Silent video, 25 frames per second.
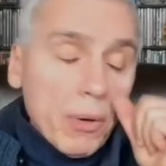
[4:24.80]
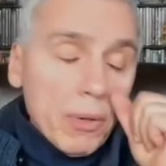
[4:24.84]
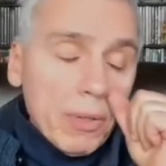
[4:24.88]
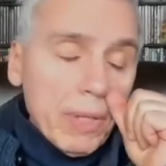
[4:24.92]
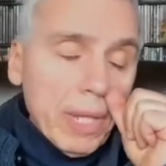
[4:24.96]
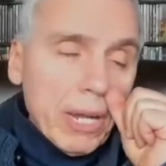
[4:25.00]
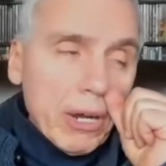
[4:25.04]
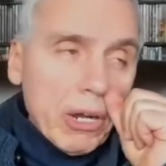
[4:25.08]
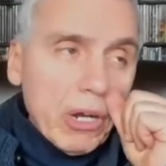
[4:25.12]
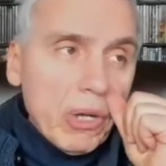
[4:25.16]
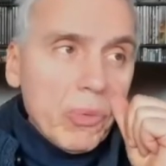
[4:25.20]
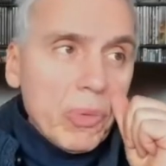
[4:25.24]
uh,
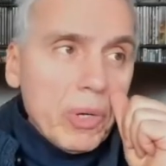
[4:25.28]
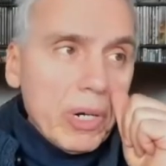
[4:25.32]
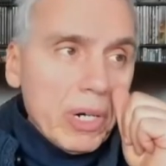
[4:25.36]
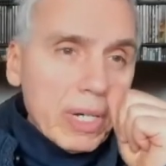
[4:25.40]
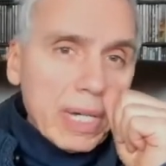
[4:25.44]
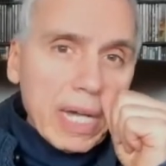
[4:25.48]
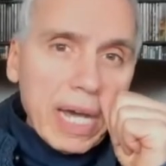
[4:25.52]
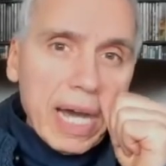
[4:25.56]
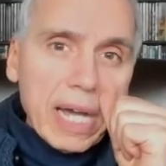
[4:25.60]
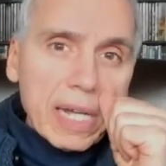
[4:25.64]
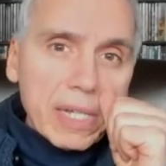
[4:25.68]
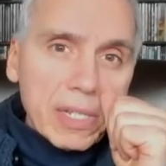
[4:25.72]
Larry
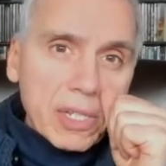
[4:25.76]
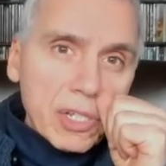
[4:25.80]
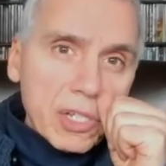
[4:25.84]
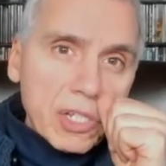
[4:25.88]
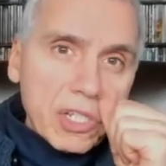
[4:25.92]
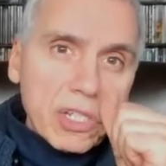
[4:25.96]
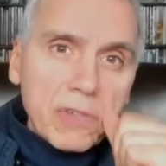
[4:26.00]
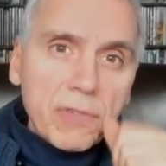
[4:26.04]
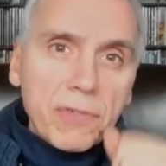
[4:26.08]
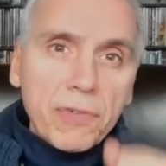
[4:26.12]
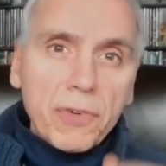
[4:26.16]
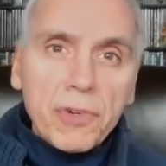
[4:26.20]
Wilcox
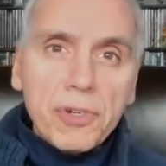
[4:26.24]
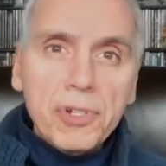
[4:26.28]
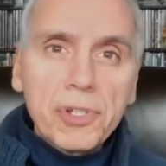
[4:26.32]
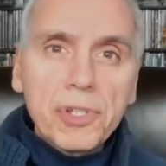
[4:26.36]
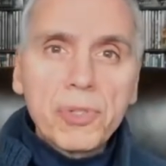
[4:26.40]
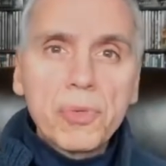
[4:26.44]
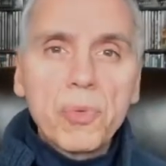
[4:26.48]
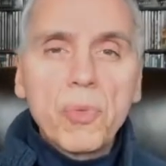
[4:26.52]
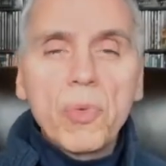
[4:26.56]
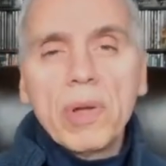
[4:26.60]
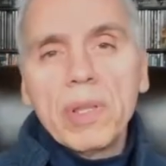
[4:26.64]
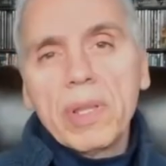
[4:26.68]
is the
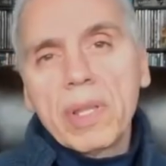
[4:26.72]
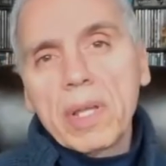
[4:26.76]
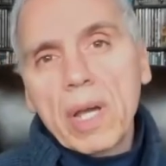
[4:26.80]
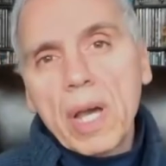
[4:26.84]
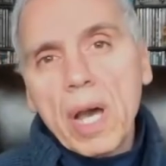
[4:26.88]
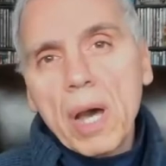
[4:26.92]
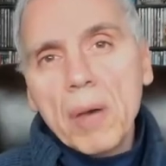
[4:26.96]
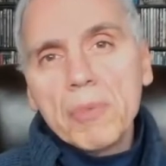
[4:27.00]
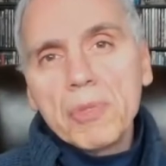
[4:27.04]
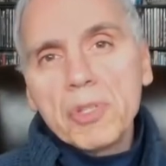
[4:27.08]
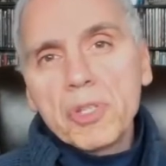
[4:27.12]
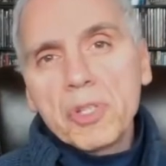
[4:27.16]
first one
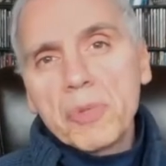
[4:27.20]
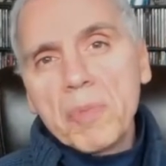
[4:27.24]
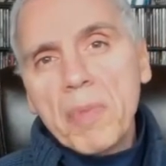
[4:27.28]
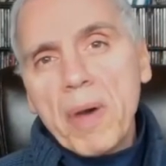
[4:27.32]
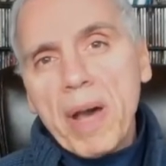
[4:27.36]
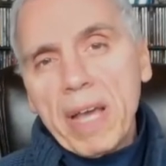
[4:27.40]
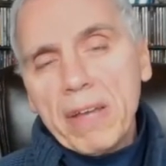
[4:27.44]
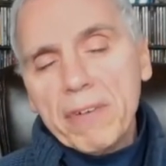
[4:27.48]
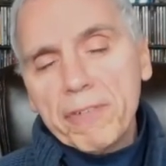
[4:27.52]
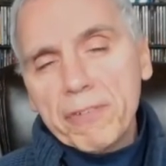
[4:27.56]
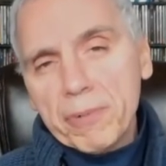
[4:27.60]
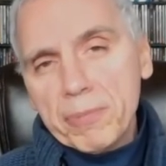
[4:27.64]
that comes to
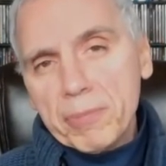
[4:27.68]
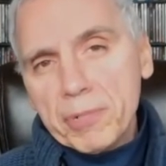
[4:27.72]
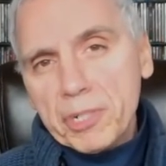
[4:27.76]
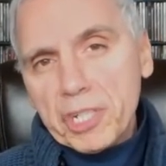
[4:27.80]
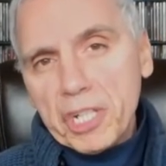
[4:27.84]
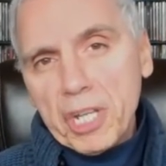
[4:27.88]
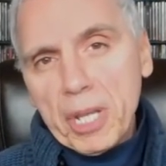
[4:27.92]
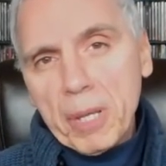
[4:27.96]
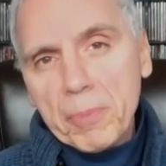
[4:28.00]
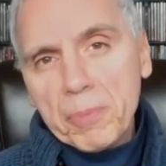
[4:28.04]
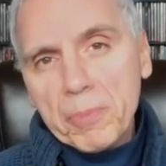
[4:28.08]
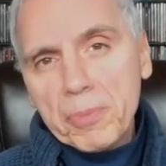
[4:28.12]
mind from
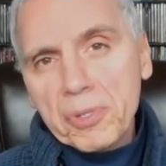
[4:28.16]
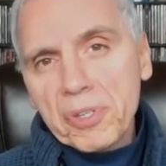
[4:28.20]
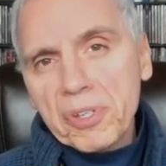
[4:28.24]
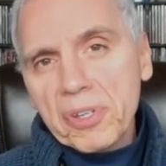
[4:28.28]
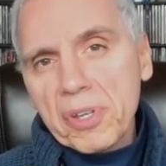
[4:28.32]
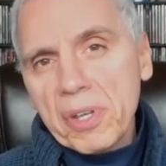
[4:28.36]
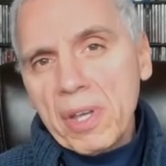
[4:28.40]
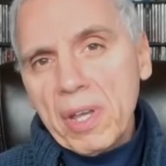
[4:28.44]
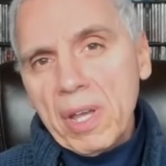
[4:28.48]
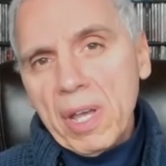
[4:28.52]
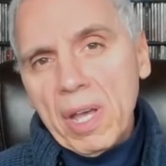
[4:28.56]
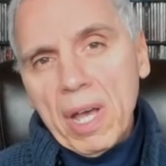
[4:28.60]

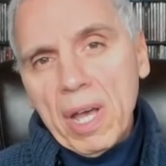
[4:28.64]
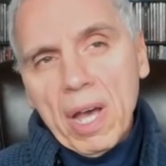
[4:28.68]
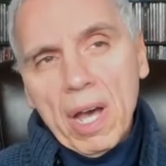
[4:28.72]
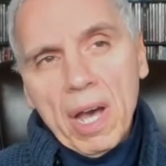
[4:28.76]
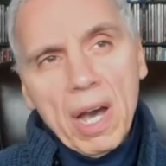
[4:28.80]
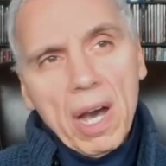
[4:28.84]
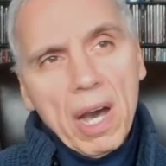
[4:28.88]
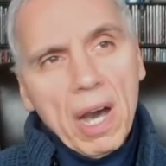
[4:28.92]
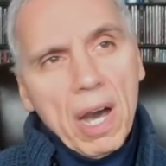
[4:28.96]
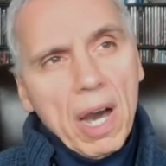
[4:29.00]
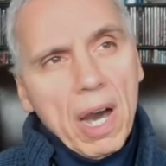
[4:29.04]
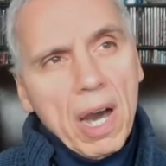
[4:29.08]
Chips.
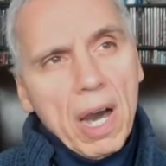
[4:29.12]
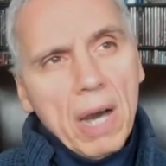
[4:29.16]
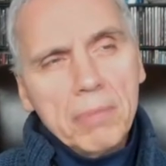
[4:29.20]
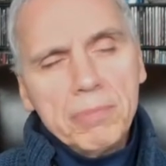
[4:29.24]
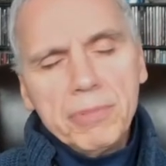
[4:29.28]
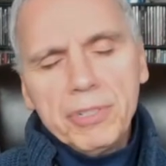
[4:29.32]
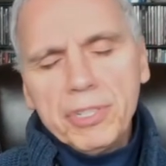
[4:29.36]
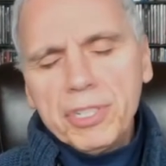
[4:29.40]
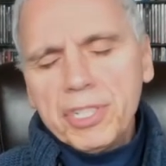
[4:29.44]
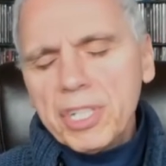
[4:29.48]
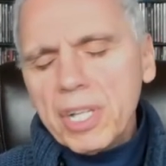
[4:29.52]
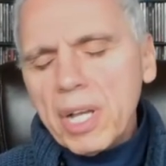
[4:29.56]

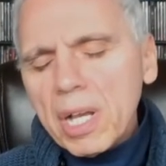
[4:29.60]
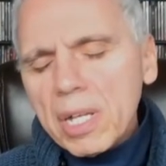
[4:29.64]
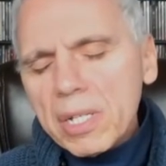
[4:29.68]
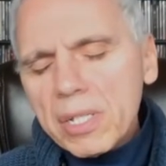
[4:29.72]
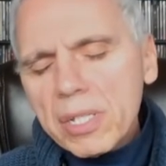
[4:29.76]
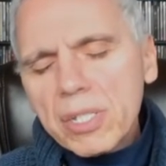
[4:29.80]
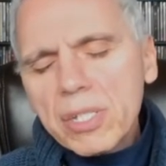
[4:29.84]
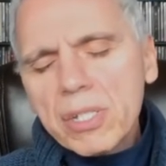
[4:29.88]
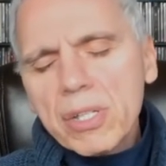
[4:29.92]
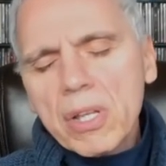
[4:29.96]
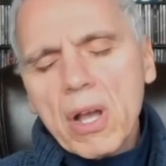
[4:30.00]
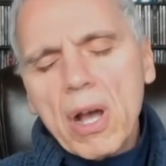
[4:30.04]
Uh,
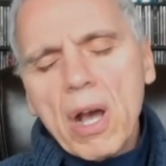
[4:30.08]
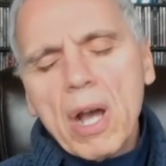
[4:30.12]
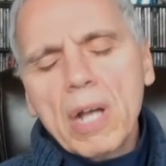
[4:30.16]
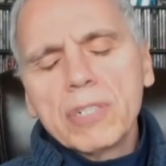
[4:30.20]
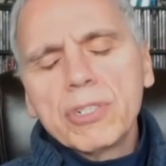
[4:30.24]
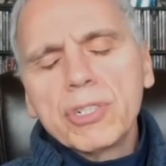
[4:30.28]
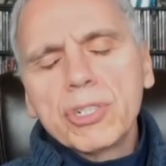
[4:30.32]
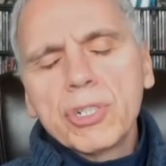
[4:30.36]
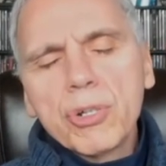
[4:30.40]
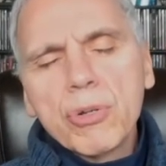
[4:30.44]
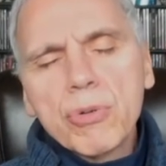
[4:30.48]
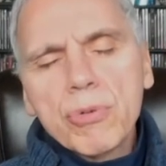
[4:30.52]
just
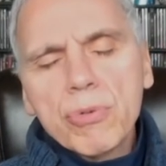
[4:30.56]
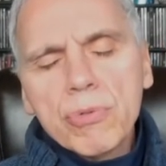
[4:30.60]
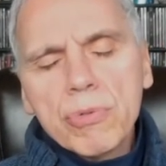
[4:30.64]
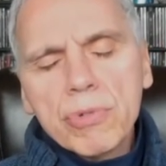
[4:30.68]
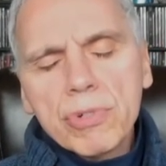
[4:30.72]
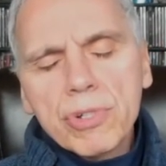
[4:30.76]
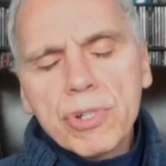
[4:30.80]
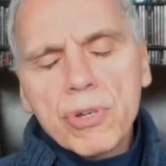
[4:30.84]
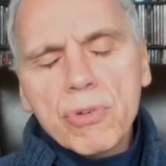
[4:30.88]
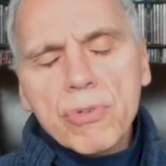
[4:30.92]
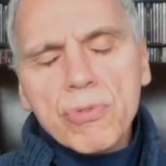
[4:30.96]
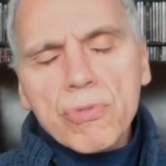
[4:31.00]
a ter-
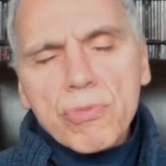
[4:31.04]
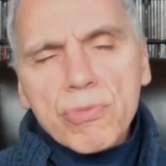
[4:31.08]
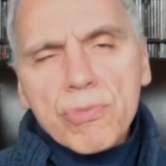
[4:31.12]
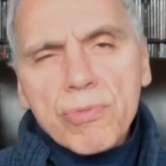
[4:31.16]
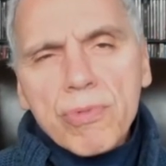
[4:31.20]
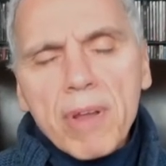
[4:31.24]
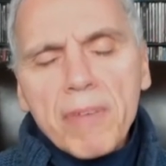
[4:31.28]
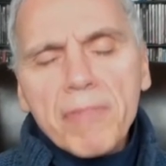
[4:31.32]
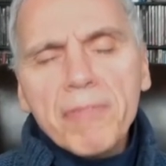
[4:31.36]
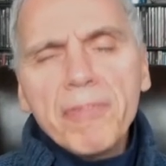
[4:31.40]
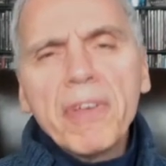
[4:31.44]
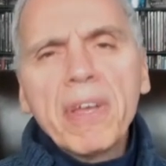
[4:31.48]

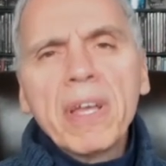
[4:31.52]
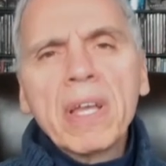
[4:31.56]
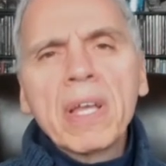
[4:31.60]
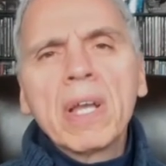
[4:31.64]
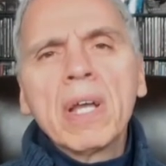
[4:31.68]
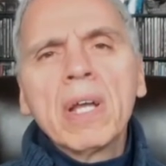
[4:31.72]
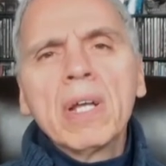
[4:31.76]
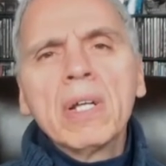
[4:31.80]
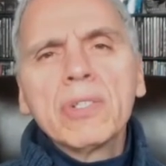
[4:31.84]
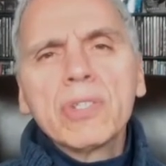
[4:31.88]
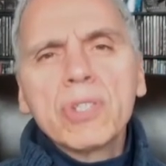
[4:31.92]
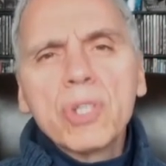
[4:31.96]

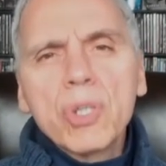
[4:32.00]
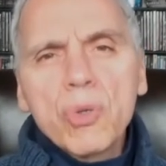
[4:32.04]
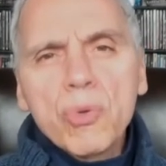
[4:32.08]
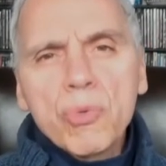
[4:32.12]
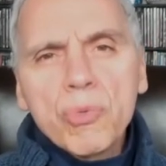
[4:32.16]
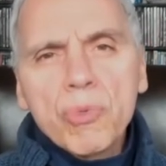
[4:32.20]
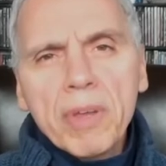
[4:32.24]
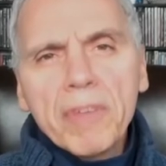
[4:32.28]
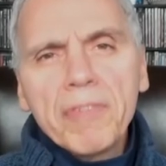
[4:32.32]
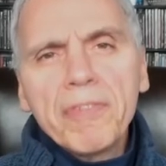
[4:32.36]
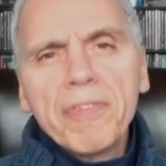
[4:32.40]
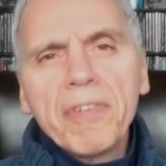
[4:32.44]
terrific,
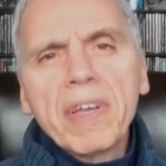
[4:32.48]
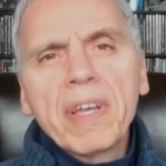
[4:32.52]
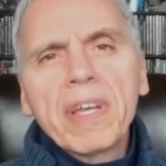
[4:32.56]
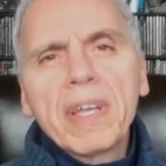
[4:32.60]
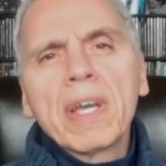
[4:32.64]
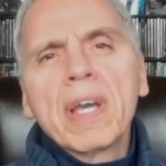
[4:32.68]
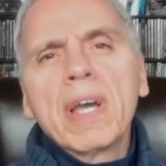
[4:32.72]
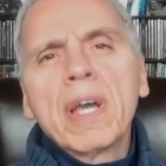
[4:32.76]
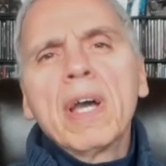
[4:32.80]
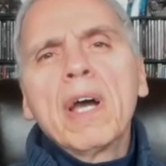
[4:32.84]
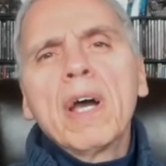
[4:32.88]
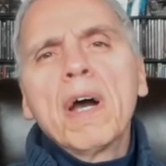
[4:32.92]

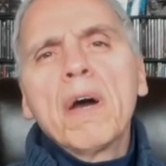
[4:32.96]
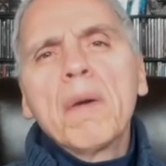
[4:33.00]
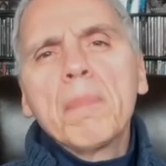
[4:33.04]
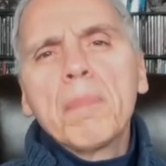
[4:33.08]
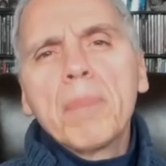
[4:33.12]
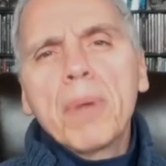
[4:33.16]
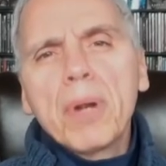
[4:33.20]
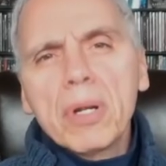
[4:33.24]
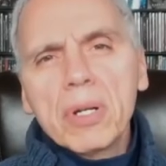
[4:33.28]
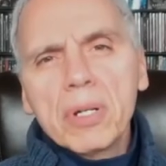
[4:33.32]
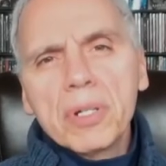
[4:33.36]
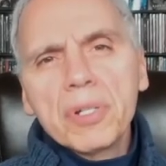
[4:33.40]
terrific
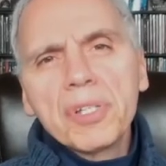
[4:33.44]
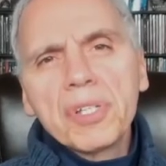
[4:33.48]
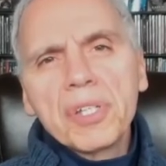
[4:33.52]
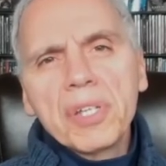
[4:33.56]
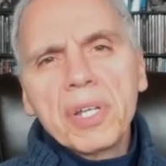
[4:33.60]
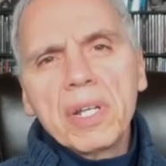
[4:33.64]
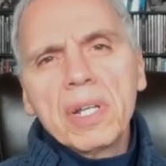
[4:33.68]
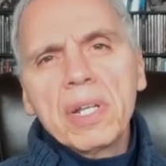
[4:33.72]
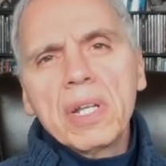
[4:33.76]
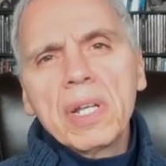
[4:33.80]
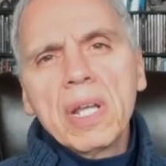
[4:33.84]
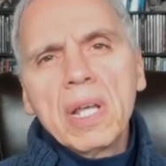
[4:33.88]

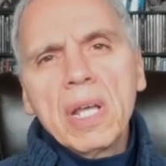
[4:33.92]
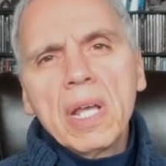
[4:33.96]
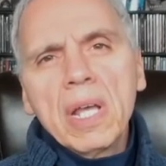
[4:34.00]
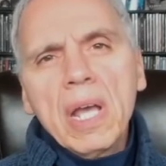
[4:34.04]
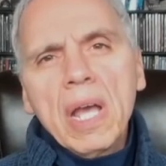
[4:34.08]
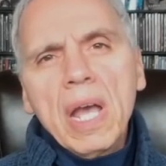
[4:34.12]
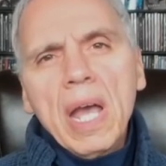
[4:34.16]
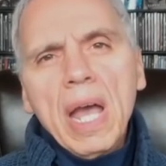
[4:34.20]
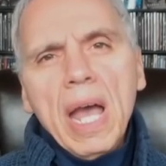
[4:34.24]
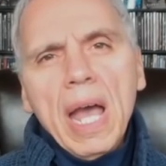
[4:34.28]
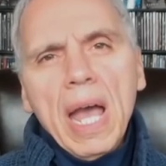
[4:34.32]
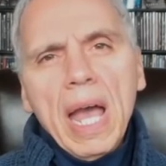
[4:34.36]
person,
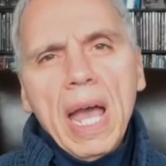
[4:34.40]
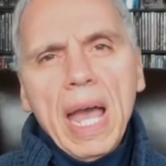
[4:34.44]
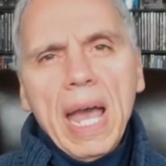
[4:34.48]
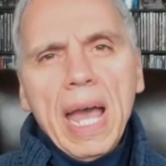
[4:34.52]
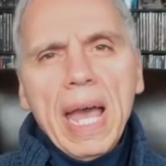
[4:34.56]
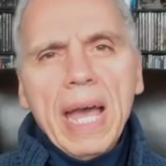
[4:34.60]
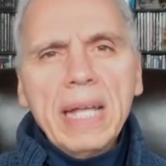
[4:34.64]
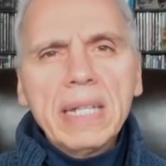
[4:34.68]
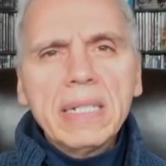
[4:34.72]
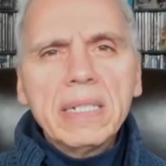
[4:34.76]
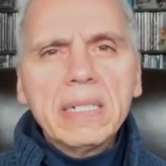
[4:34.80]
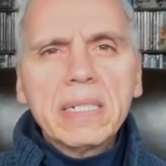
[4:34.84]

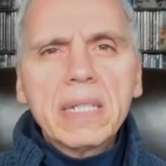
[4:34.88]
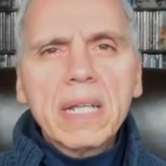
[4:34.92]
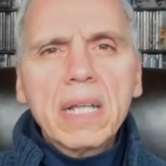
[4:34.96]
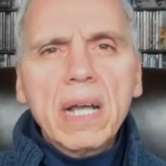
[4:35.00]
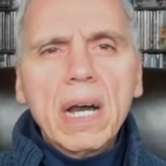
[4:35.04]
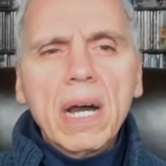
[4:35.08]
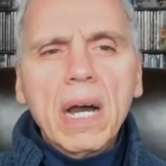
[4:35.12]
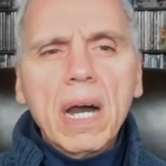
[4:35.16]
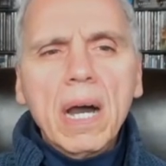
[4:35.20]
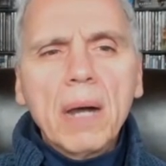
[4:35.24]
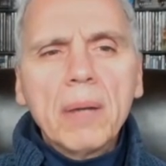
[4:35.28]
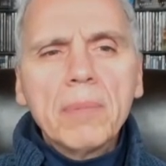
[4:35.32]
and
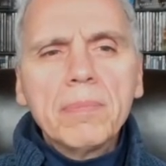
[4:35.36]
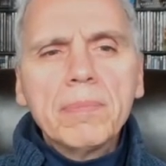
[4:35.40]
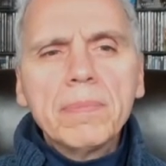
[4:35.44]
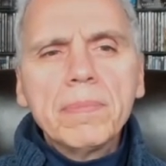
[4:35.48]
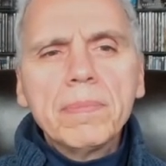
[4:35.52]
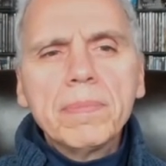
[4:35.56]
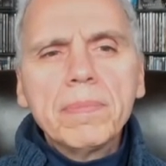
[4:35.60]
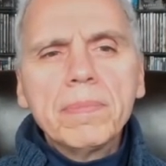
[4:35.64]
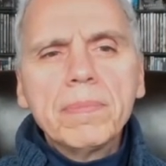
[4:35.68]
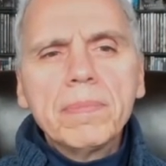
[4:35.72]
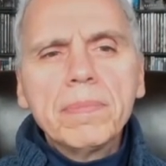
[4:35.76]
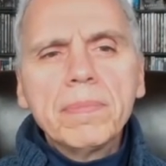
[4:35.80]
um,